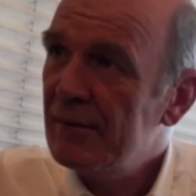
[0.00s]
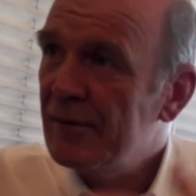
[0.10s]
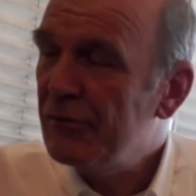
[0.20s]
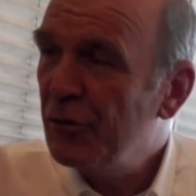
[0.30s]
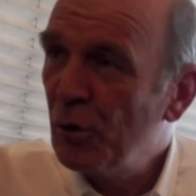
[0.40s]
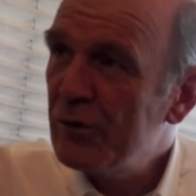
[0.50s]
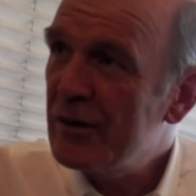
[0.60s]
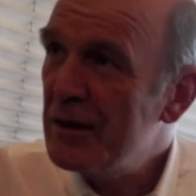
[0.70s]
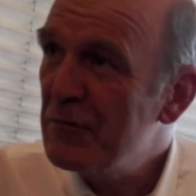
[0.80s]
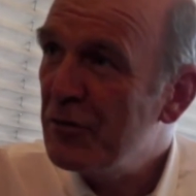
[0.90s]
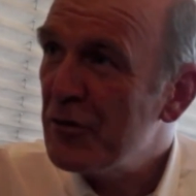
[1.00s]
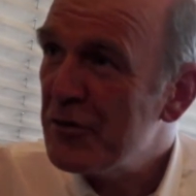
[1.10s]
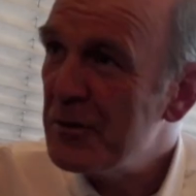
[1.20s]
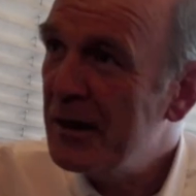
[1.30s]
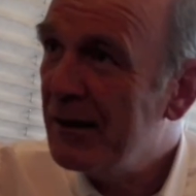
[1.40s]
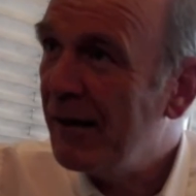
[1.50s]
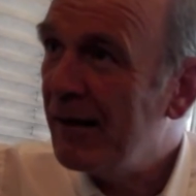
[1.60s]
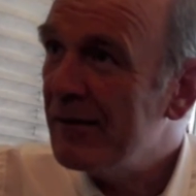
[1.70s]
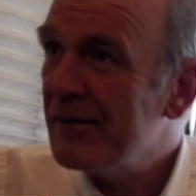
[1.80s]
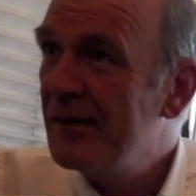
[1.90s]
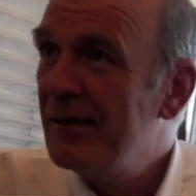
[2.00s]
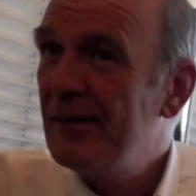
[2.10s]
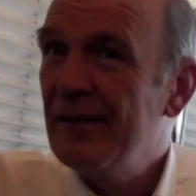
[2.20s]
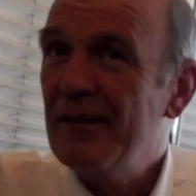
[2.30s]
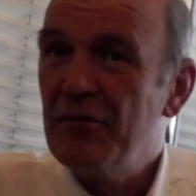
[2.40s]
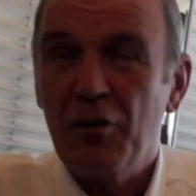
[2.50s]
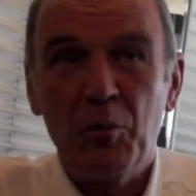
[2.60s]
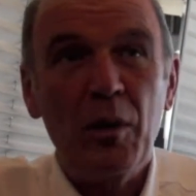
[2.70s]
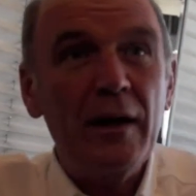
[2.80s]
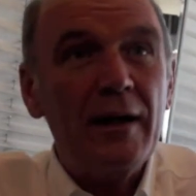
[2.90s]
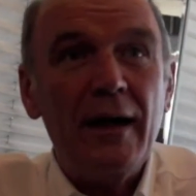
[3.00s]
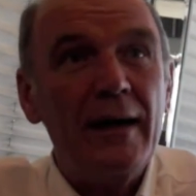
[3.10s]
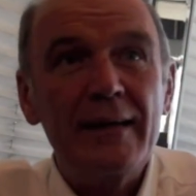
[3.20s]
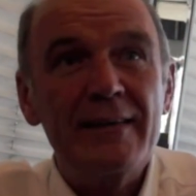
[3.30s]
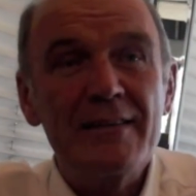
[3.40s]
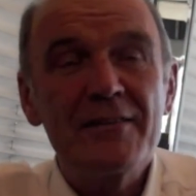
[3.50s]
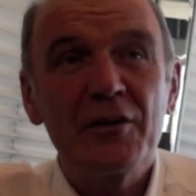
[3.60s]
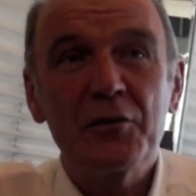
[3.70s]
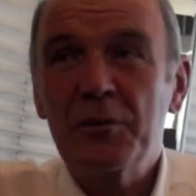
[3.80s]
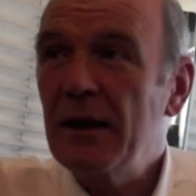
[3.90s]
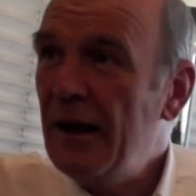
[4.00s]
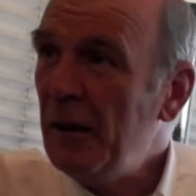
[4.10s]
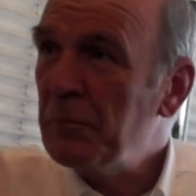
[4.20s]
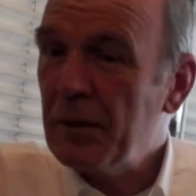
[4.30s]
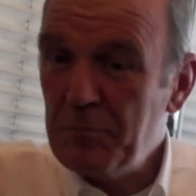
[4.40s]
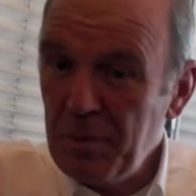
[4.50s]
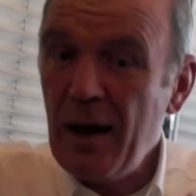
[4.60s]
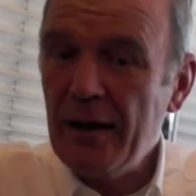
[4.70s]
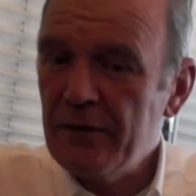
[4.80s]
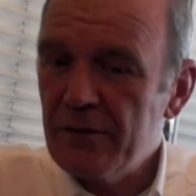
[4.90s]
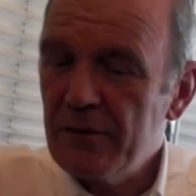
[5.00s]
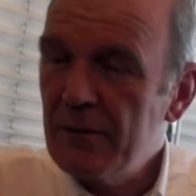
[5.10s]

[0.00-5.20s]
the full team for 3 cars for 1 car, it is not really helping. But